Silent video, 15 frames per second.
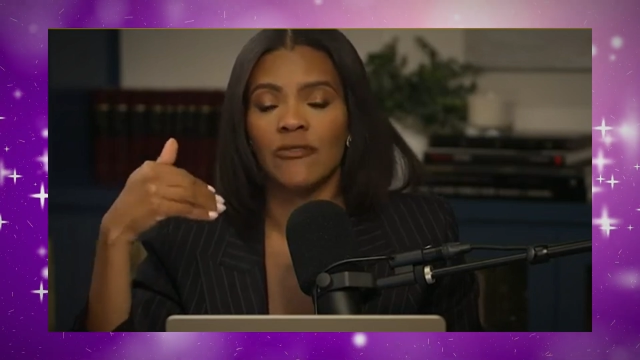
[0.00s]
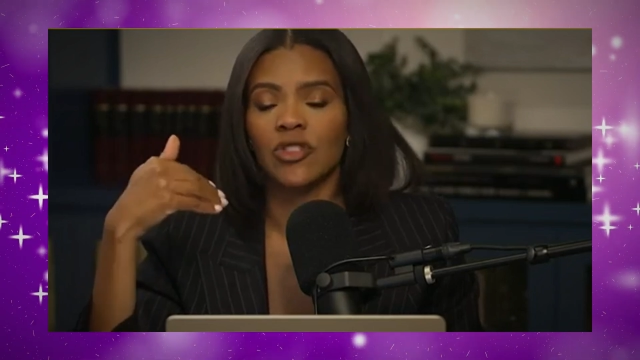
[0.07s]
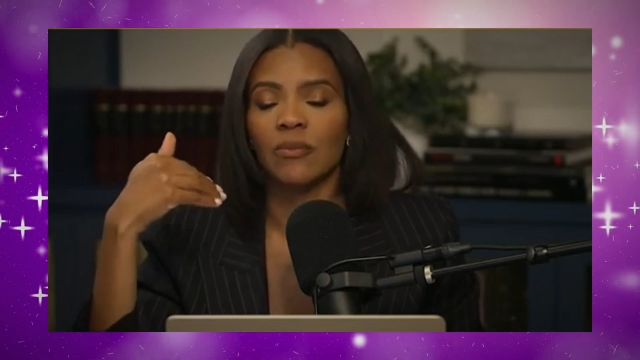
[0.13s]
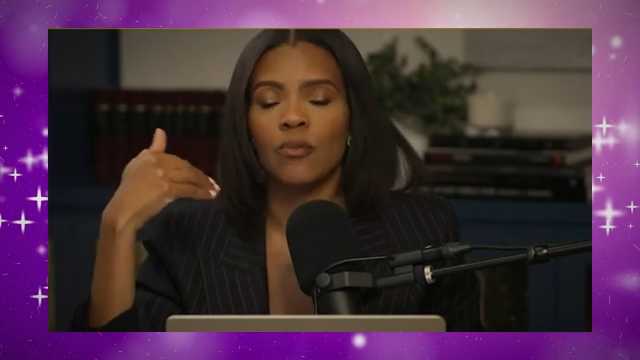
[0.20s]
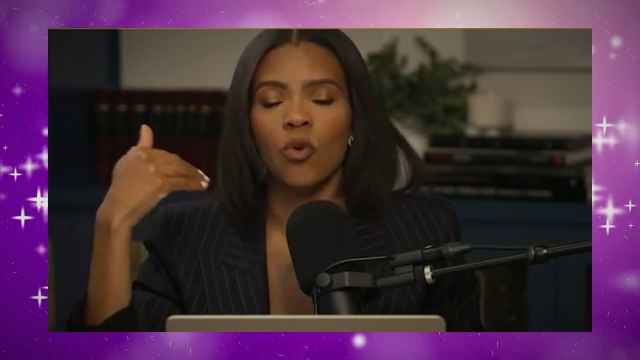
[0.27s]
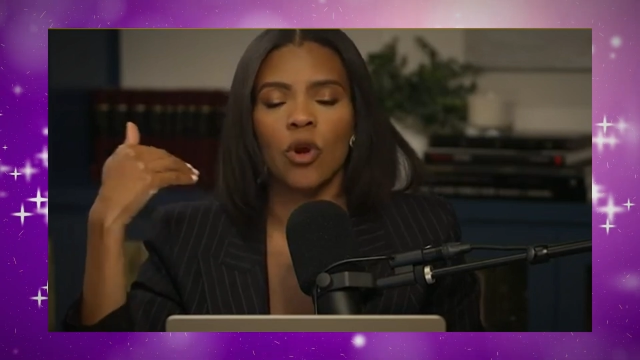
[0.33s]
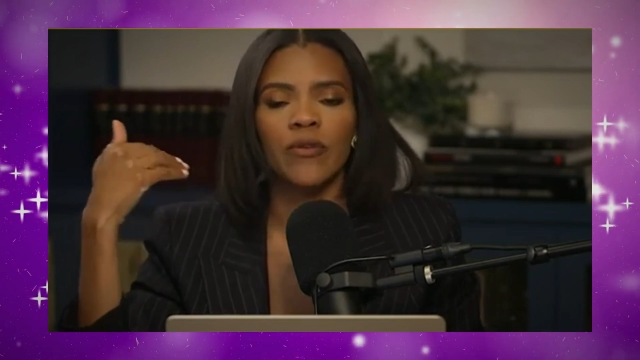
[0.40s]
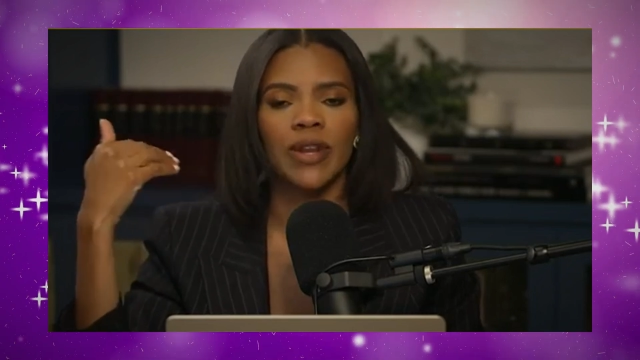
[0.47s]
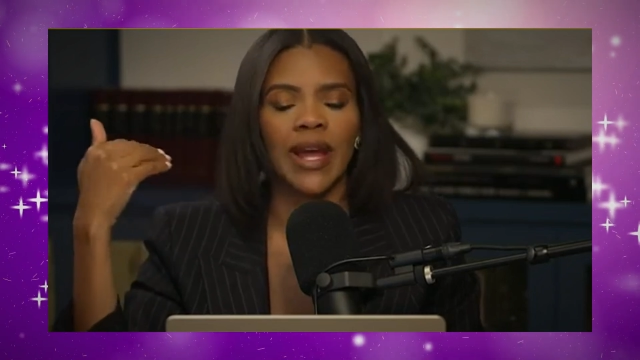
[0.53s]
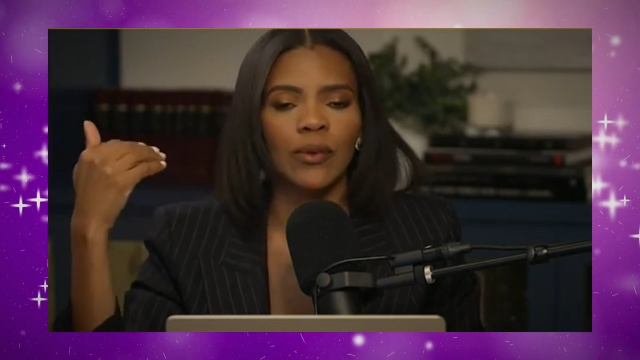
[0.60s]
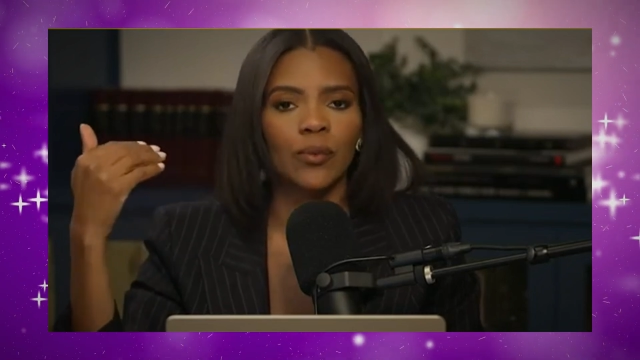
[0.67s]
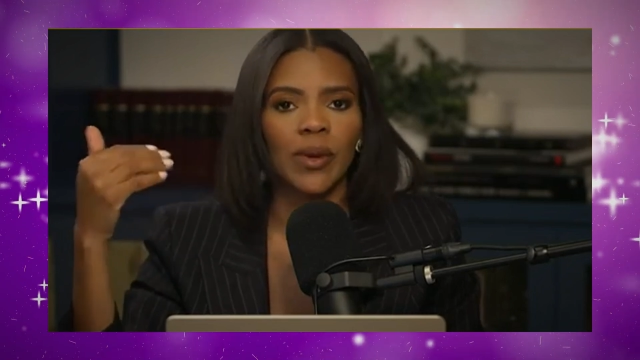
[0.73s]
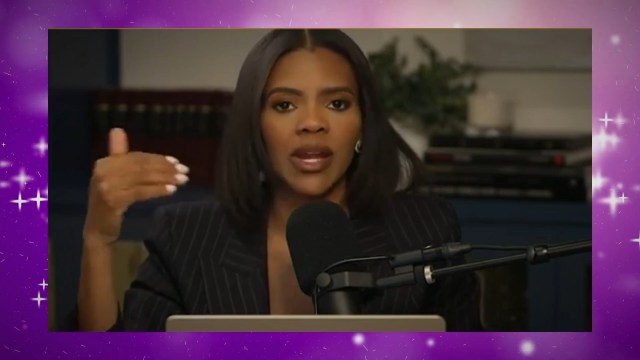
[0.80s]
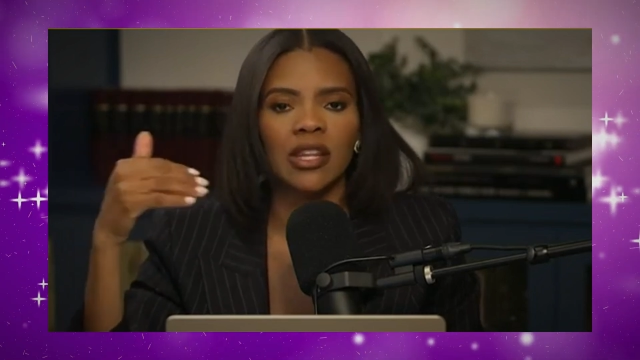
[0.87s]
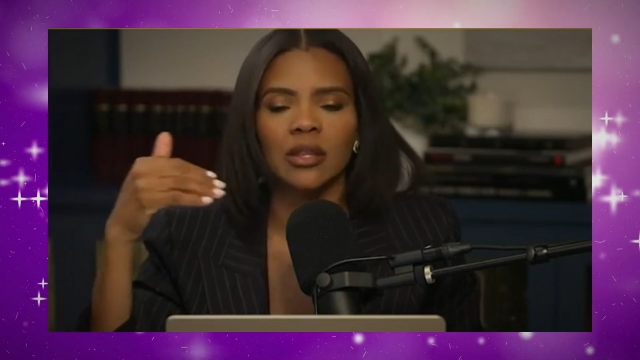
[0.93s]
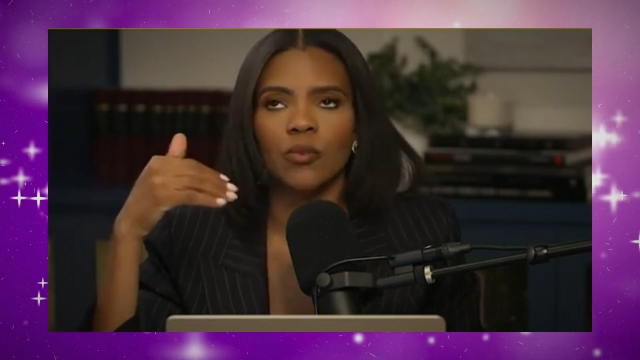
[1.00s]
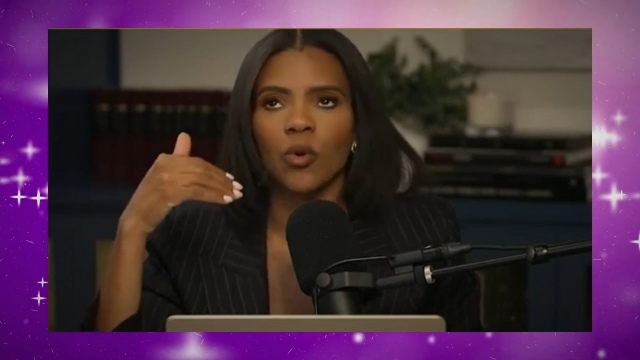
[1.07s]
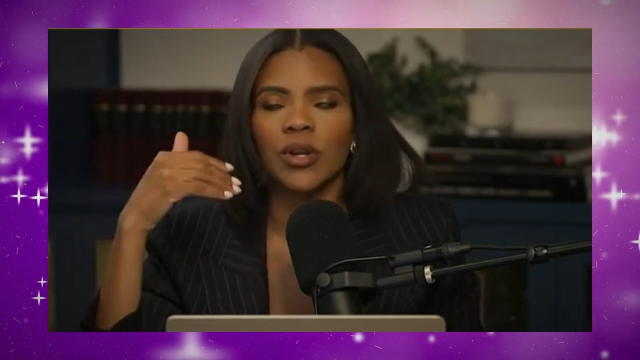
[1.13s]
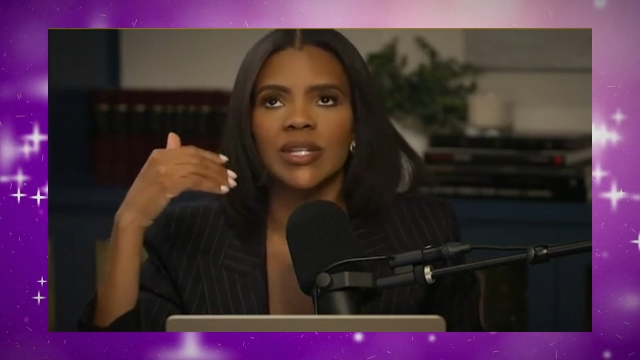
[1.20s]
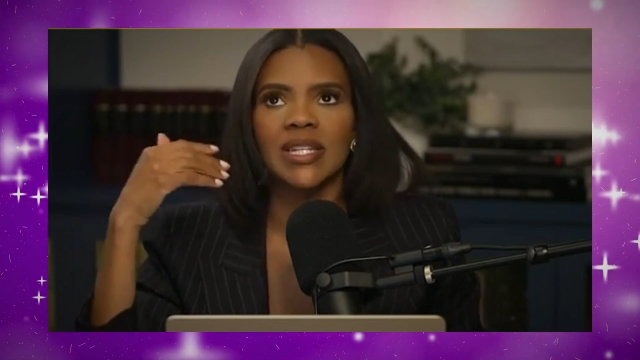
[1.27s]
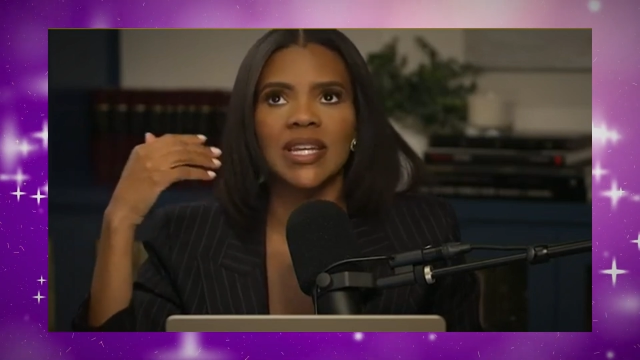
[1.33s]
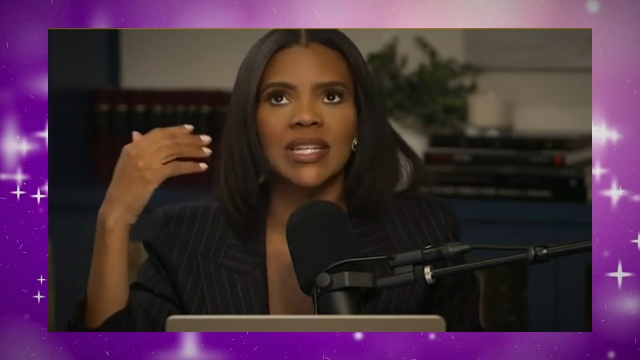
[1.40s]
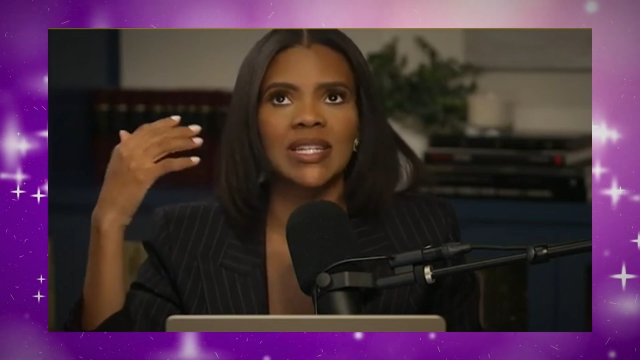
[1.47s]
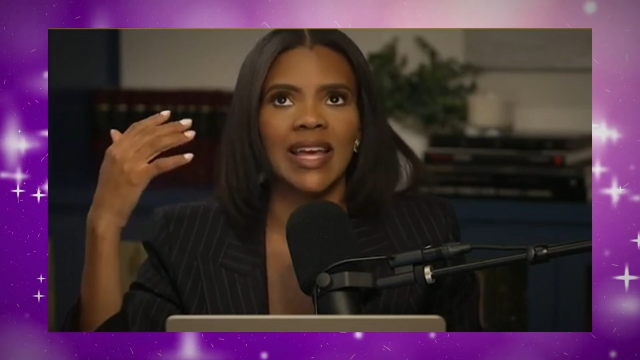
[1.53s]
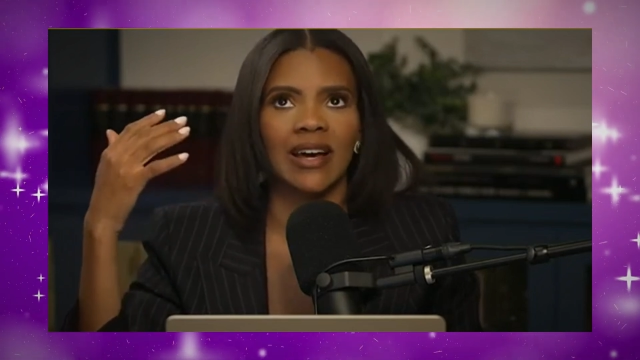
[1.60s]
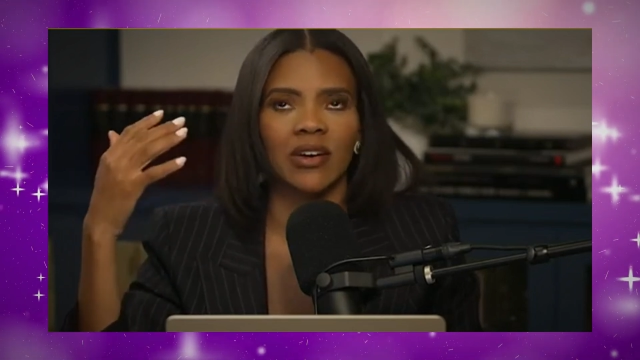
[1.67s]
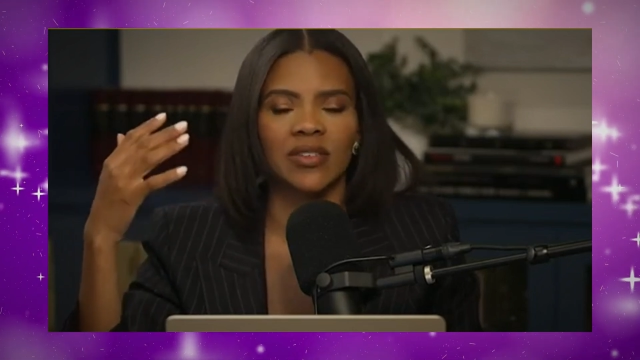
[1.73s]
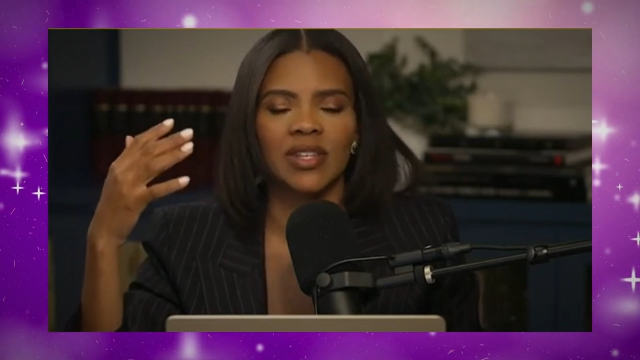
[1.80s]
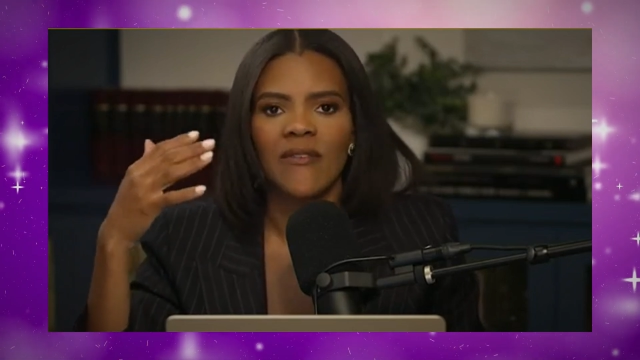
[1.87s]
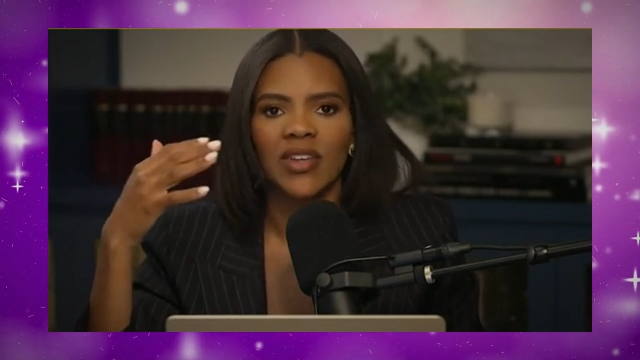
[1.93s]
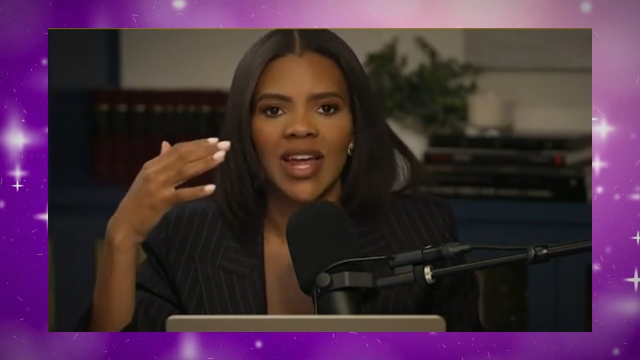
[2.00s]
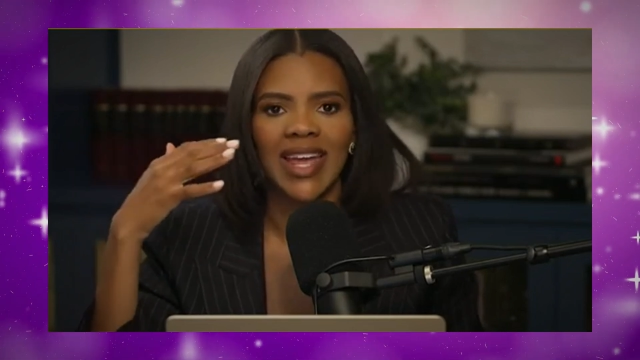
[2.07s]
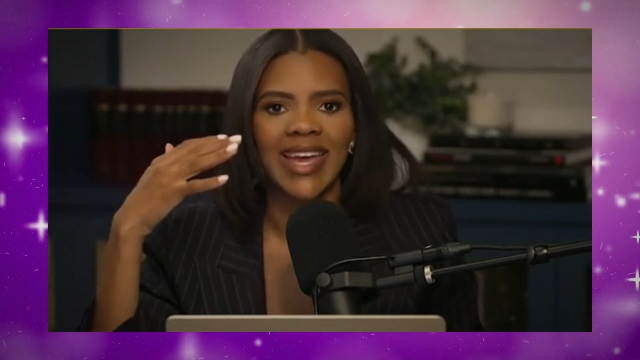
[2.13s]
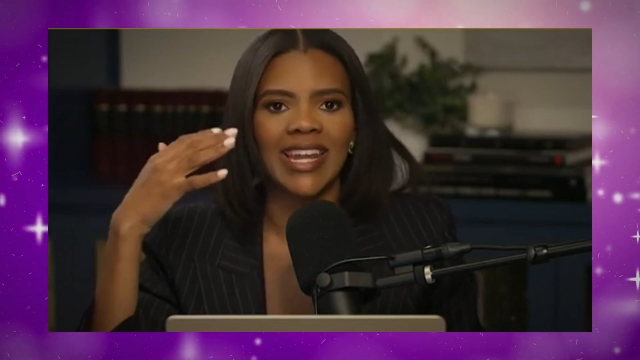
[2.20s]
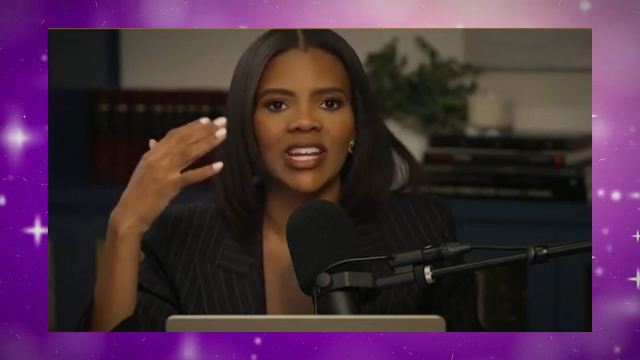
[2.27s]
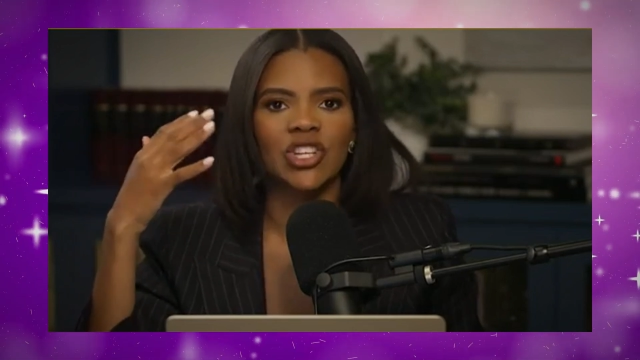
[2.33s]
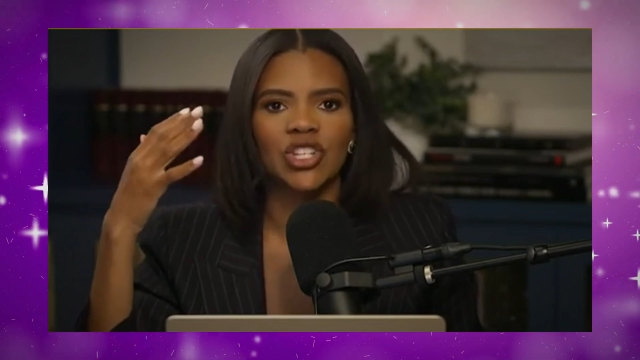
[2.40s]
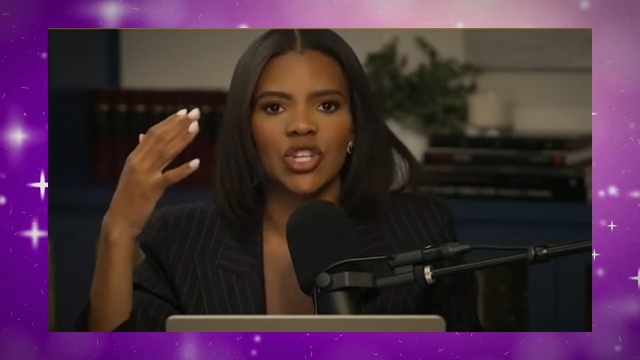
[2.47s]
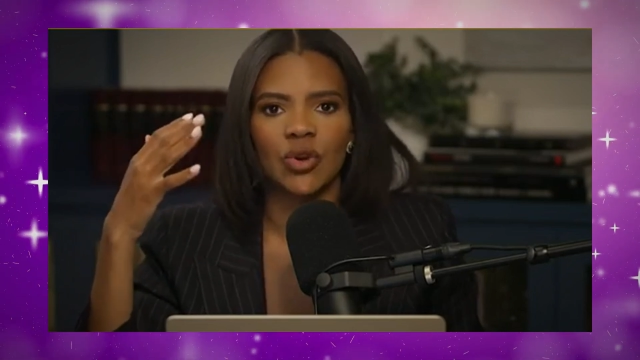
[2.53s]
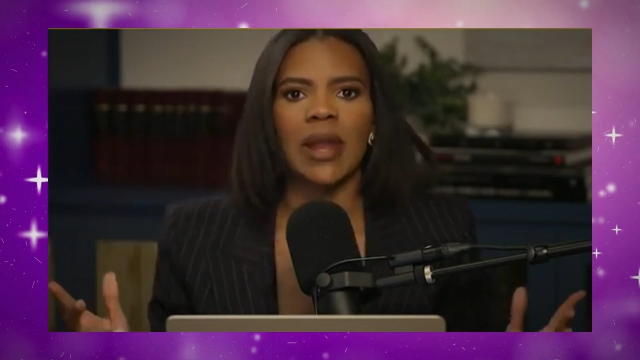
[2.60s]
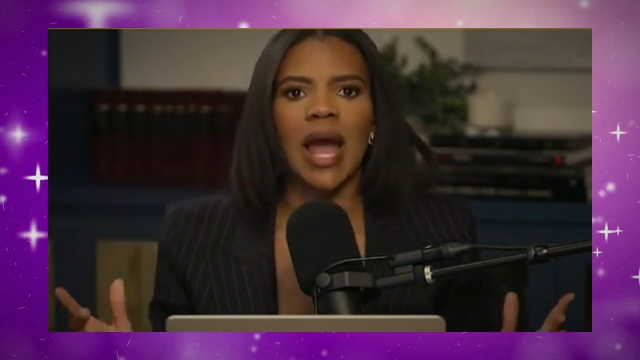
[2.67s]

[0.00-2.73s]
and the more that I read and the more details that I get into,